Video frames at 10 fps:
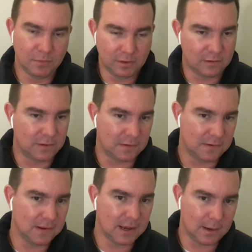just
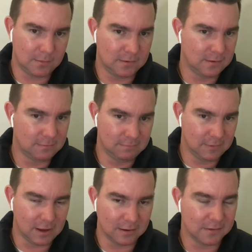testing games,
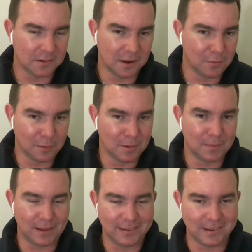because I can get rid of my
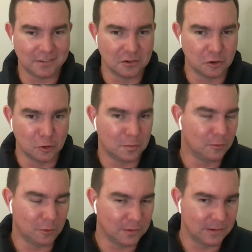PlayStation 2
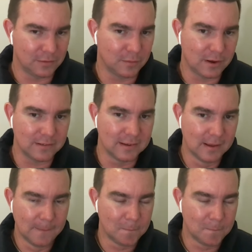and all the different ones,